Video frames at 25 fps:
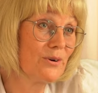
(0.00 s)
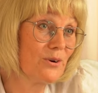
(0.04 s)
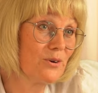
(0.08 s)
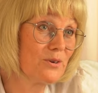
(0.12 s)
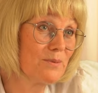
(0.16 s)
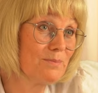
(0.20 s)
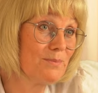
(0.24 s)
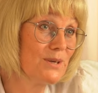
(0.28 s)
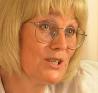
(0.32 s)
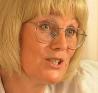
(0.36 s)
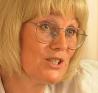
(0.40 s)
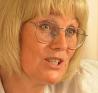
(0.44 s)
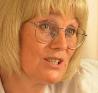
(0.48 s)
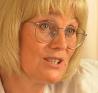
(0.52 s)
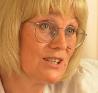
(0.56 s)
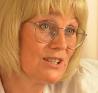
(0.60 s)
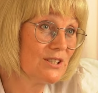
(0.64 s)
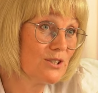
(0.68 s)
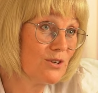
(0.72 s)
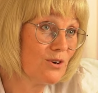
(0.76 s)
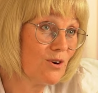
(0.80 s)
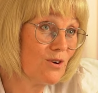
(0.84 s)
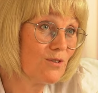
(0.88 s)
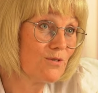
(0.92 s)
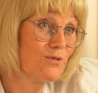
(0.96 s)
own BJD
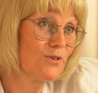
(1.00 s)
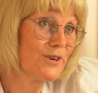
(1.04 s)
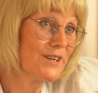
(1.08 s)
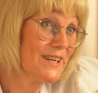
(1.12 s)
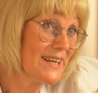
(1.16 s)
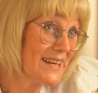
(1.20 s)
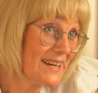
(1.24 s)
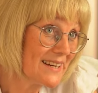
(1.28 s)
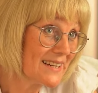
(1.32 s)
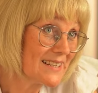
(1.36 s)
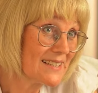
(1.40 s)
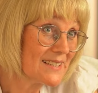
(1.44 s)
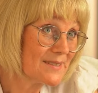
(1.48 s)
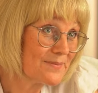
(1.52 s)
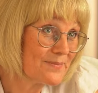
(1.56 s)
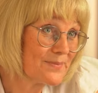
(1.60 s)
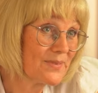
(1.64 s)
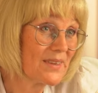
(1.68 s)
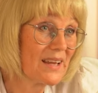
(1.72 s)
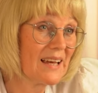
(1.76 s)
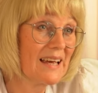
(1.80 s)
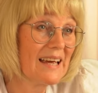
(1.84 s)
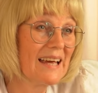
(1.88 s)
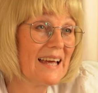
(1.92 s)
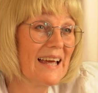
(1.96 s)
doll for years,
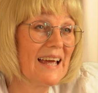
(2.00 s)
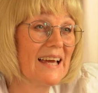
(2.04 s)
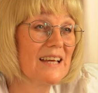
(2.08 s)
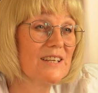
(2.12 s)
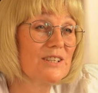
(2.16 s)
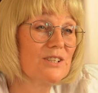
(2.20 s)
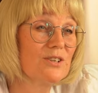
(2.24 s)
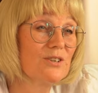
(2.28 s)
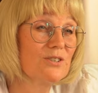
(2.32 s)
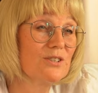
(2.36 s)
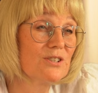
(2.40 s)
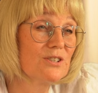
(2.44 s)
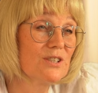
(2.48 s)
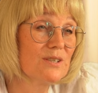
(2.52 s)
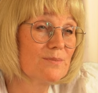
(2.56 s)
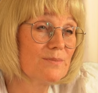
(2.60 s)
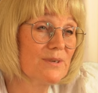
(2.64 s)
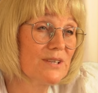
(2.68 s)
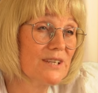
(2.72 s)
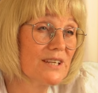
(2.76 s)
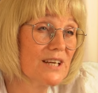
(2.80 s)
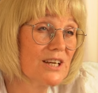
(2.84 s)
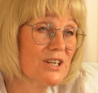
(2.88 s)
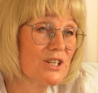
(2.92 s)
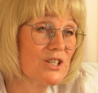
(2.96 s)
and her
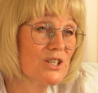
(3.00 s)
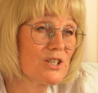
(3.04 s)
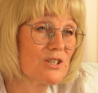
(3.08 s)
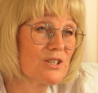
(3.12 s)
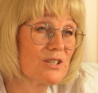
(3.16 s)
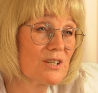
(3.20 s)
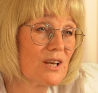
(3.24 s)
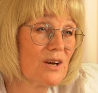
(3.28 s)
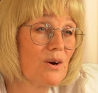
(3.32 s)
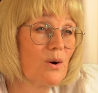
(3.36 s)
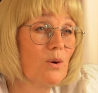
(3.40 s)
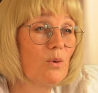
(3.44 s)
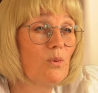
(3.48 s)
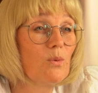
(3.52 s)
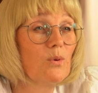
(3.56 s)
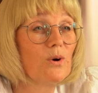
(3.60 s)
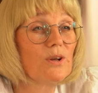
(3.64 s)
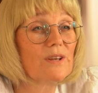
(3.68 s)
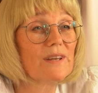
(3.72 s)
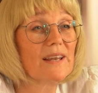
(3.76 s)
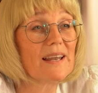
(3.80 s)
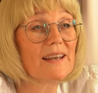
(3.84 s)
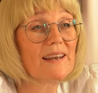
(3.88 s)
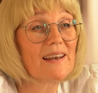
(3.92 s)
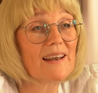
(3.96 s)
determinations were
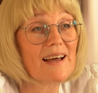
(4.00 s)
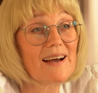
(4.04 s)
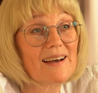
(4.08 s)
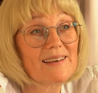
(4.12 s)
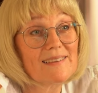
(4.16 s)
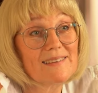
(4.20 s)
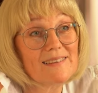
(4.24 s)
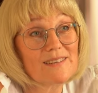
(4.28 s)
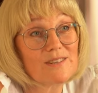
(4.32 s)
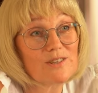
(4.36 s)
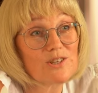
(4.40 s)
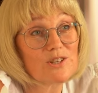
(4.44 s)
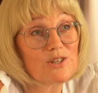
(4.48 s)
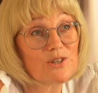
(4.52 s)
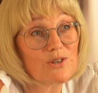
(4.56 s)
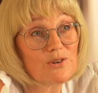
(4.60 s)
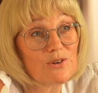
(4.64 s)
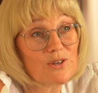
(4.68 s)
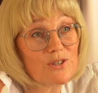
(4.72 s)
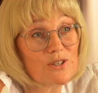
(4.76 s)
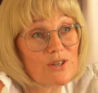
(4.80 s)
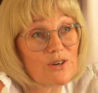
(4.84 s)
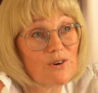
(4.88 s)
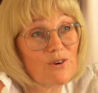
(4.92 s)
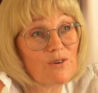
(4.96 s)
nothing
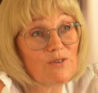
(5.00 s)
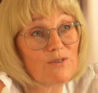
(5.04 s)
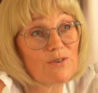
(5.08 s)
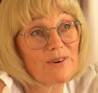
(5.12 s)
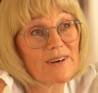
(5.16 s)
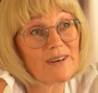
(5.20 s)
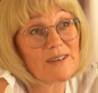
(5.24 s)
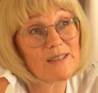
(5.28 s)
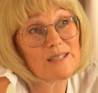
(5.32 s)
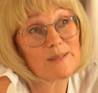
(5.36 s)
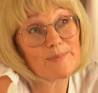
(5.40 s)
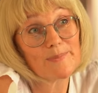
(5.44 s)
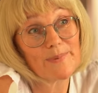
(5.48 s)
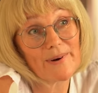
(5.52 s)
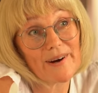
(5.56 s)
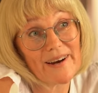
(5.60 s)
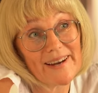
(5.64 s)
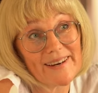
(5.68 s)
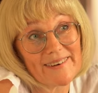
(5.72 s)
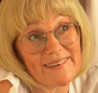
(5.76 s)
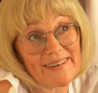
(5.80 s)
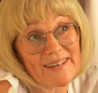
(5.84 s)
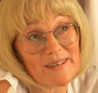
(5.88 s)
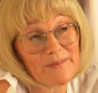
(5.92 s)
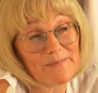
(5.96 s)
short of
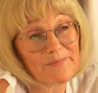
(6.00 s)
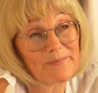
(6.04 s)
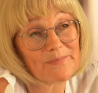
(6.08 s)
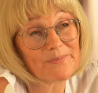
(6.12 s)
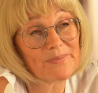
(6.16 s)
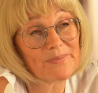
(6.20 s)
inspiring.